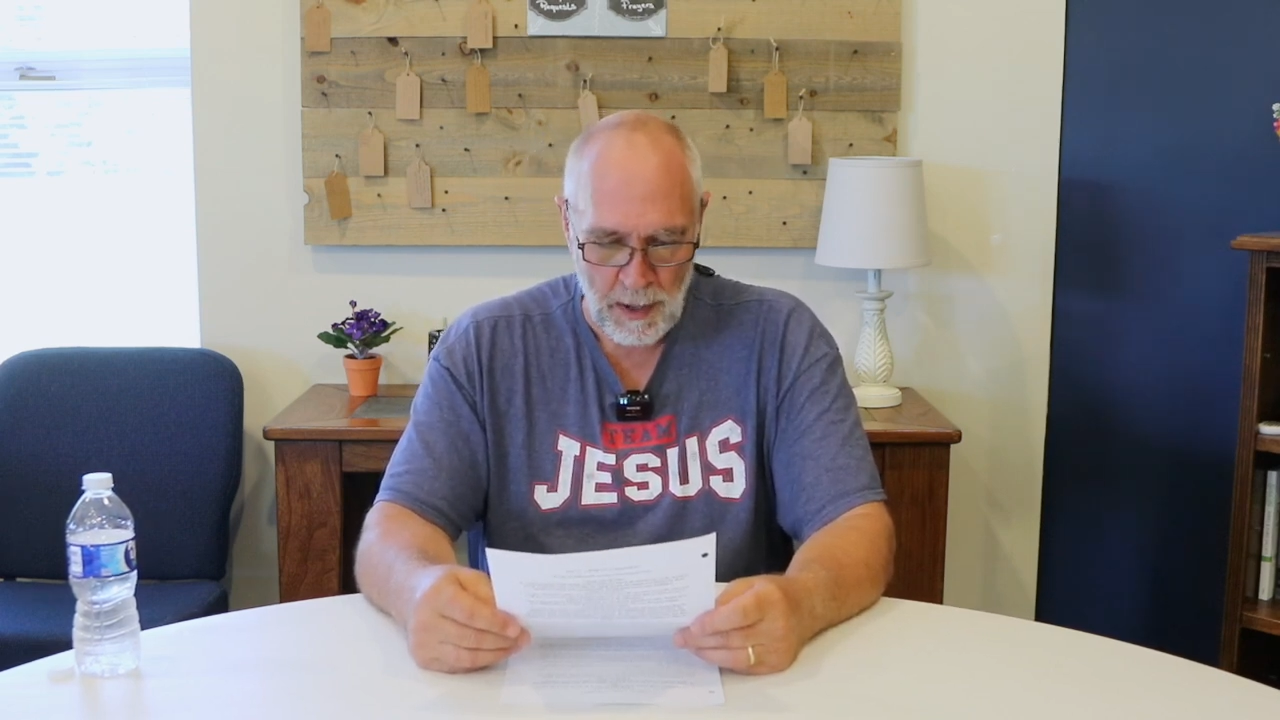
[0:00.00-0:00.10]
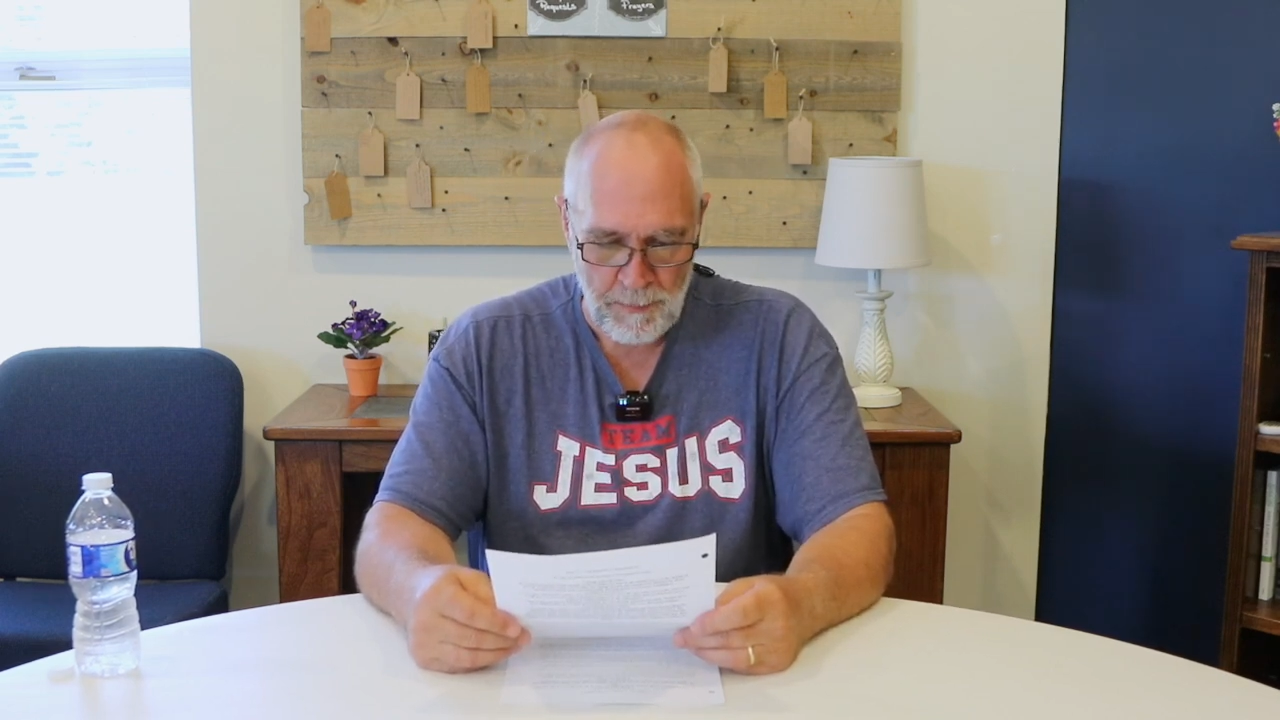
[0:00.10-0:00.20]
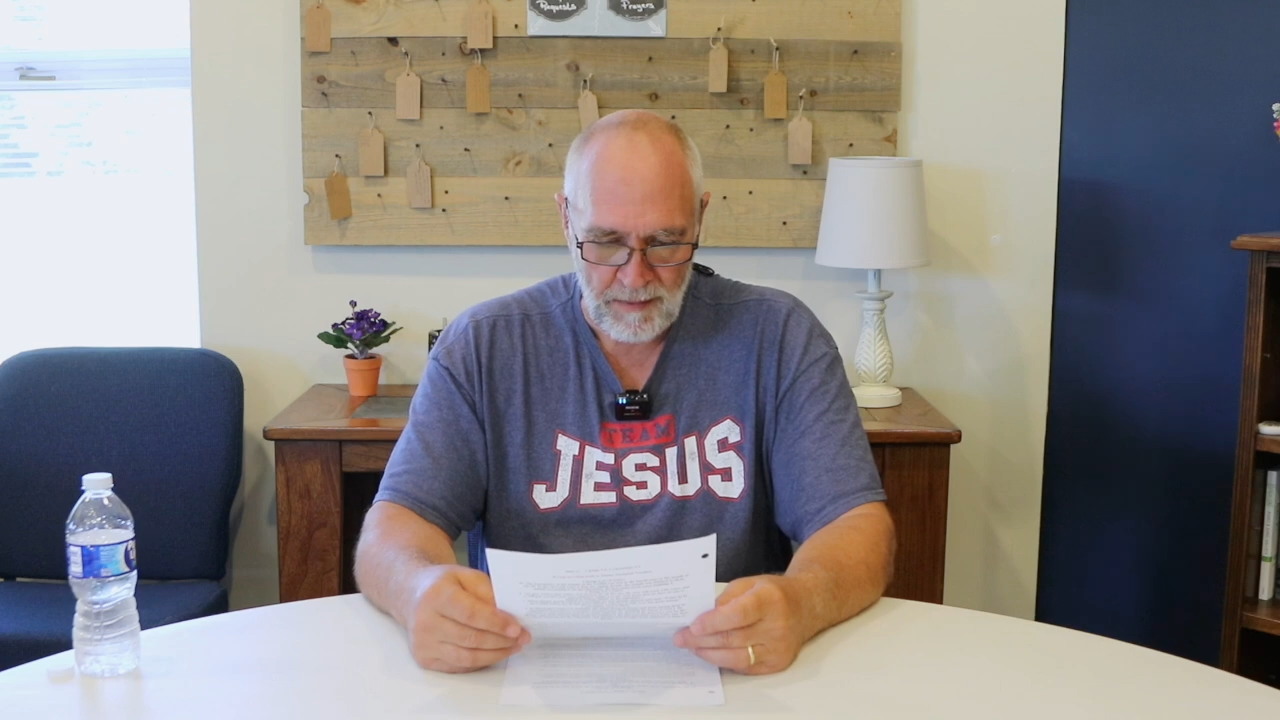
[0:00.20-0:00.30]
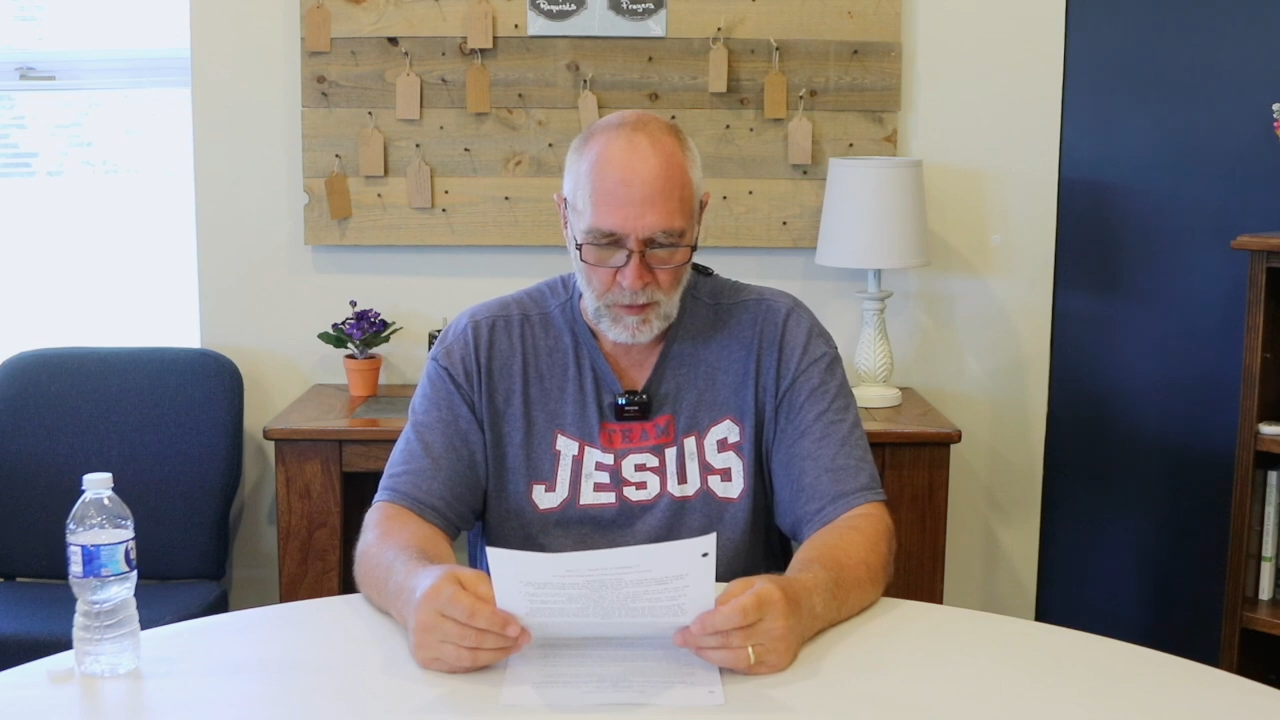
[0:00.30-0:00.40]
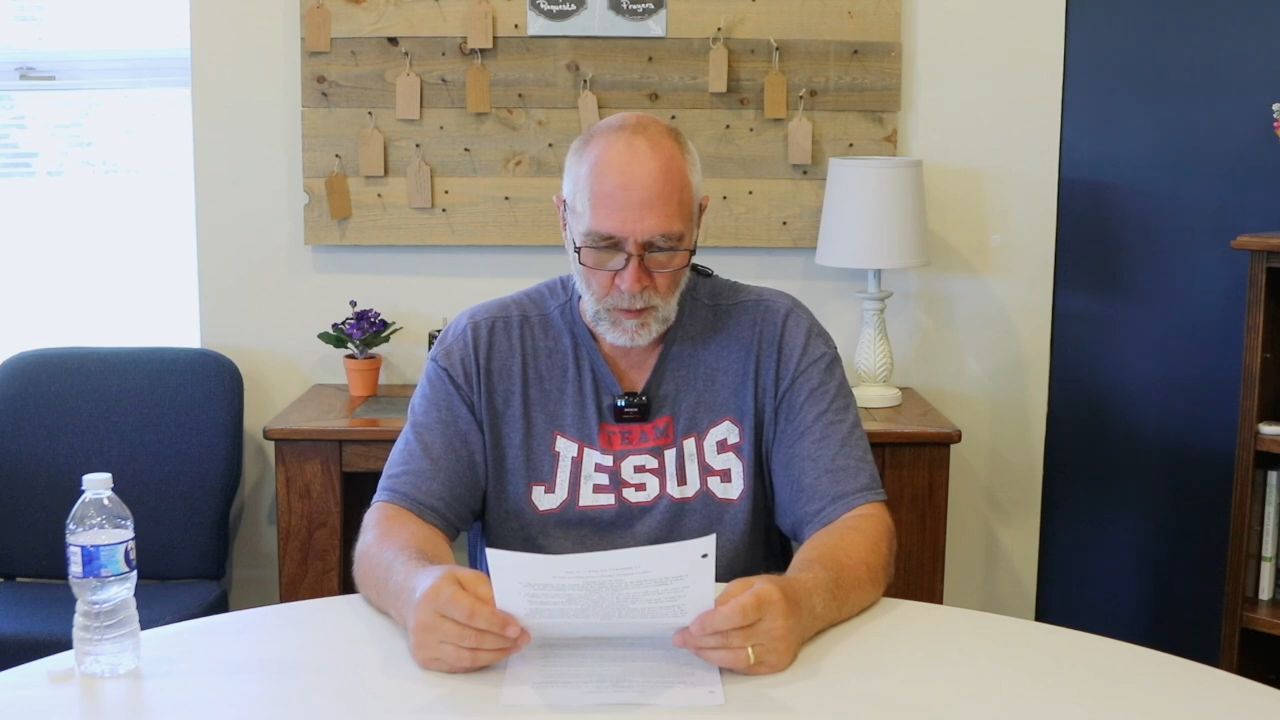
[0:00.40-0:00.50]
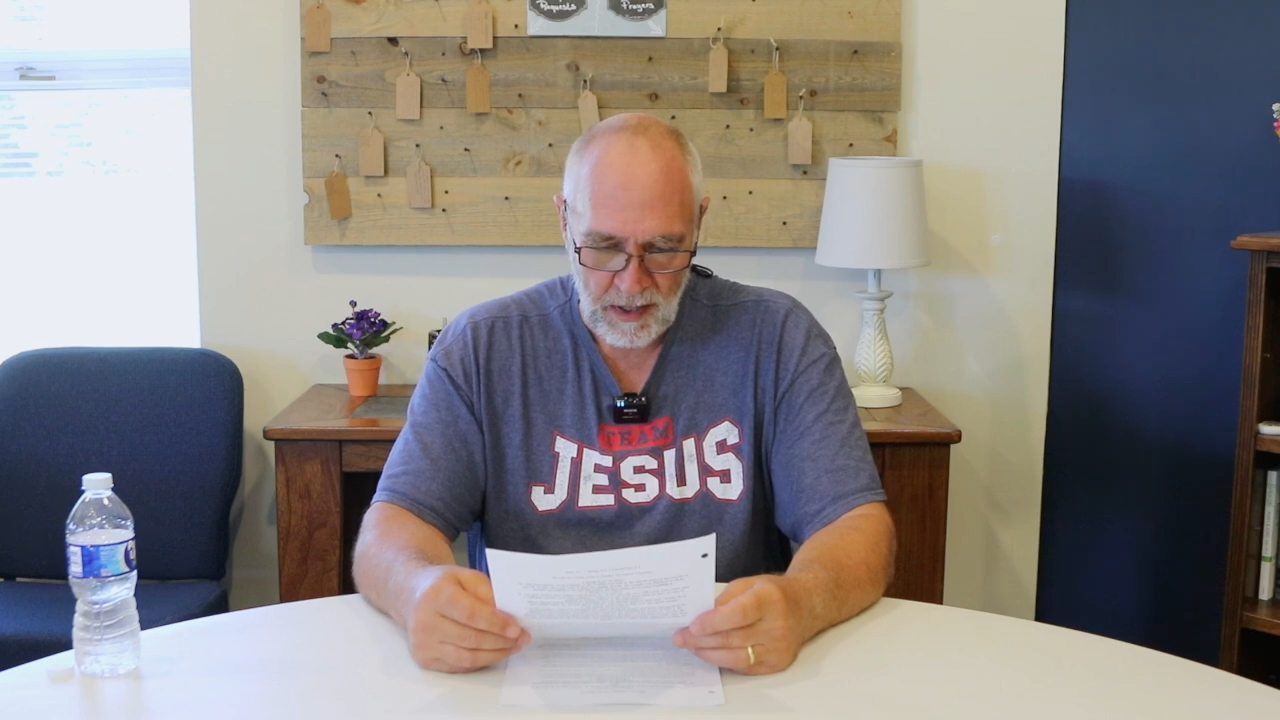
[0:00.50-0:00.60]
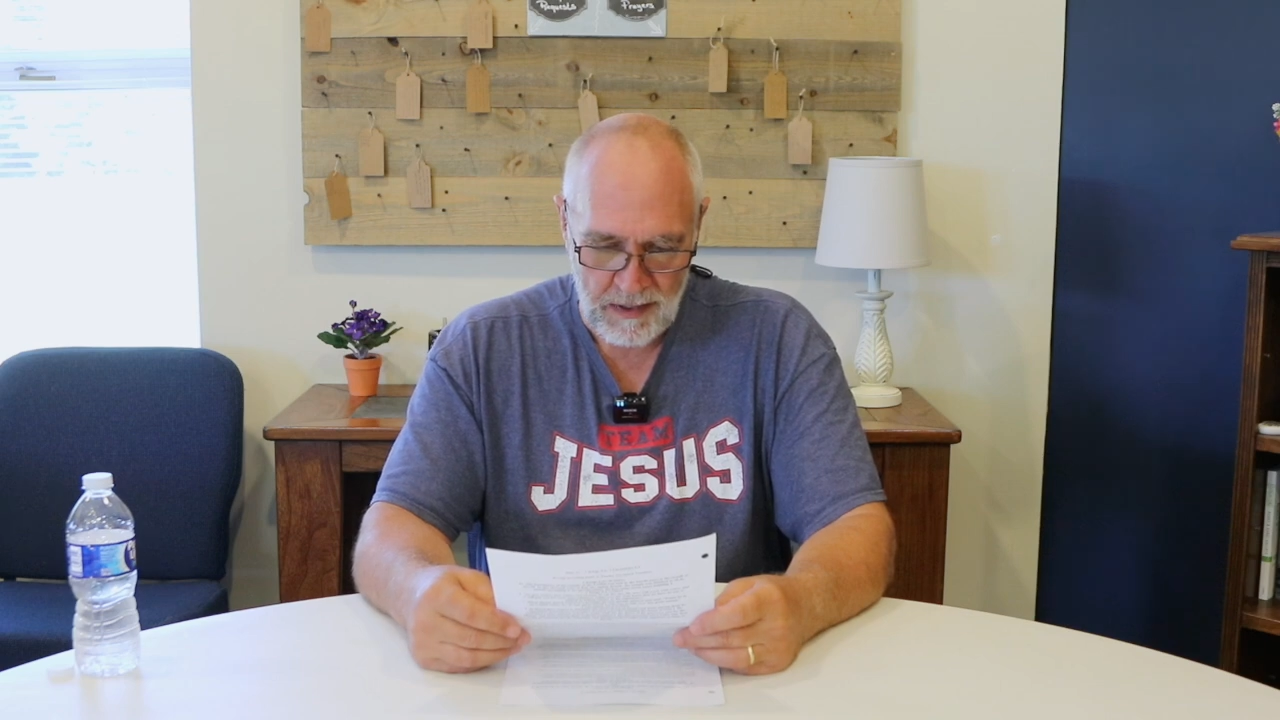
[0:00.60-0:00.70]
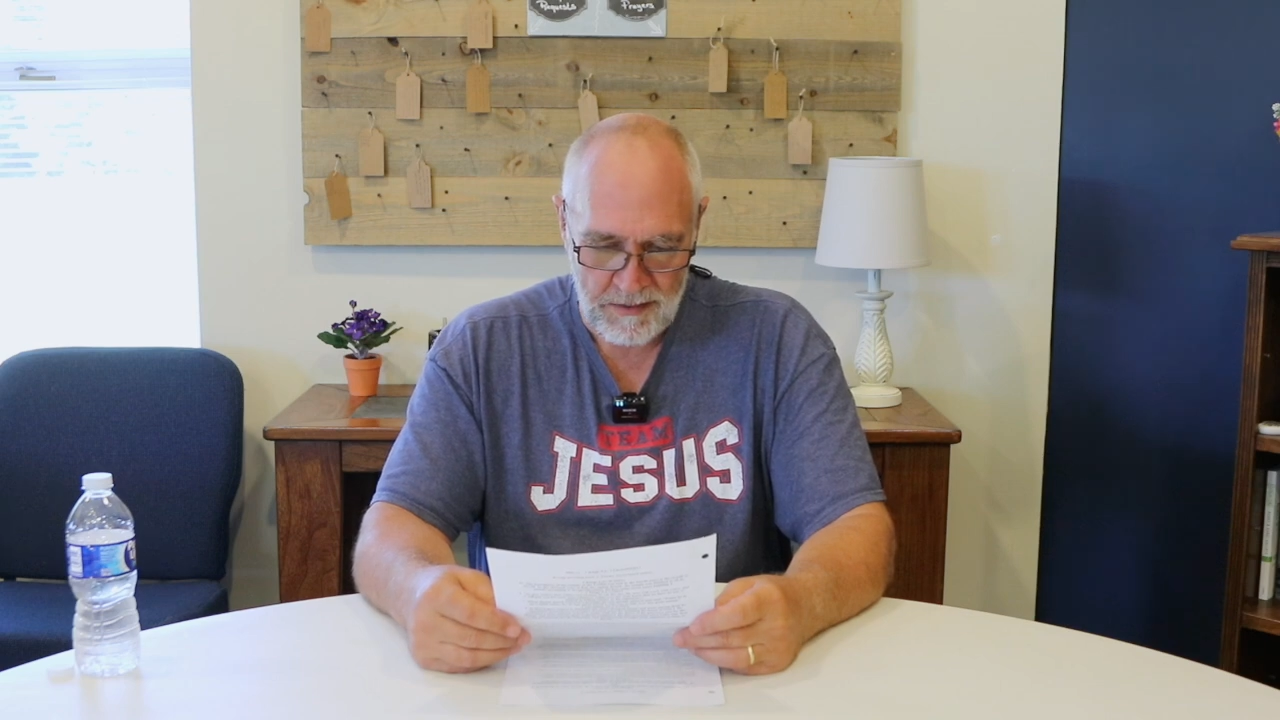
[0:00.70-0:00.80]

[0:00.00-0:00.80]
up everywhere.